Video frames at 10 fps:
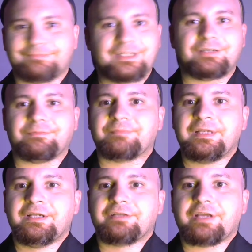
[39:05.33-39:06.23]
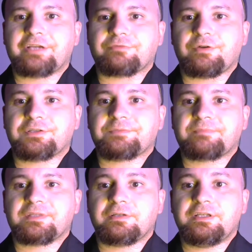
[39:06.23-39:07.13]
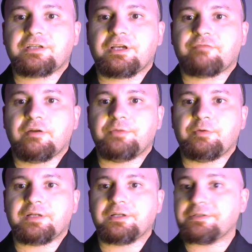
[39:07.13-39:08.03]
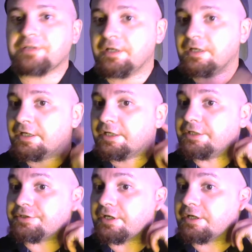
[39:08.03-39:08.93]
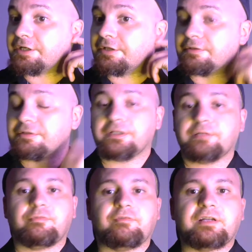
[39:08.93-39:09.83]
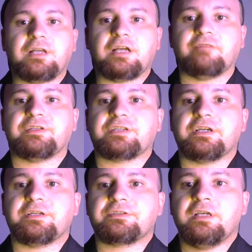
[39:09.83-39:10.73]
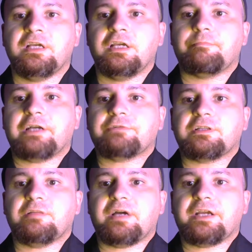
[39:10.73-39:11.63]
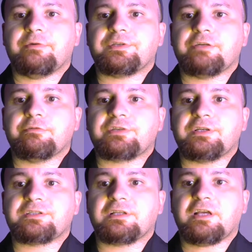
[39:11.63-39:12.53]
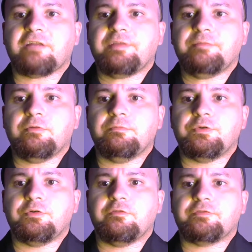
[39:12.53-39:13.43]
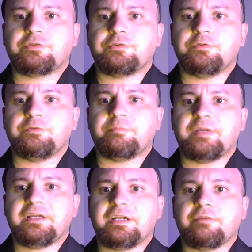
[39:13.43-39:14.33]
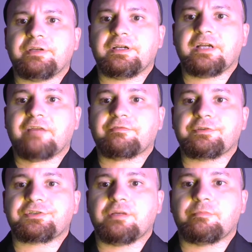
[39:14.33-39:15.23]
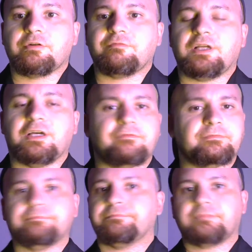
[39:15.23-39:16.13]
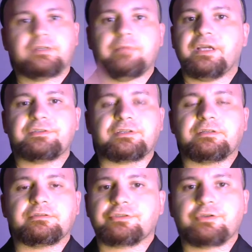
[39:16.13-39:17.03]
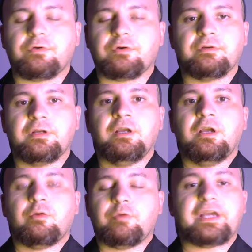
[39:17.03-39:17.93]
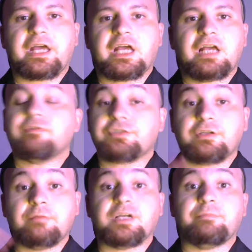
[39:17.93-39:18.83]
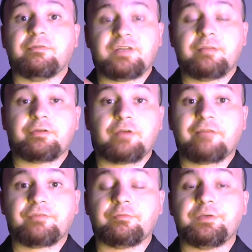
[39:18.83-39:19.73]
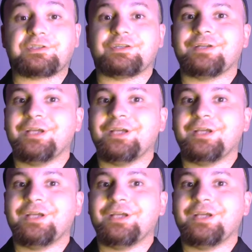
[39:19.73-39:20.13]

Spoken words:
Oh, thanks, Ross. He's from New England. He's can provide a lot of insights. Patrick Lemire is here, says, a lot of people moved to the Bay Area after the Summer of Love. Amazing, sure. We have some type of demographic reason.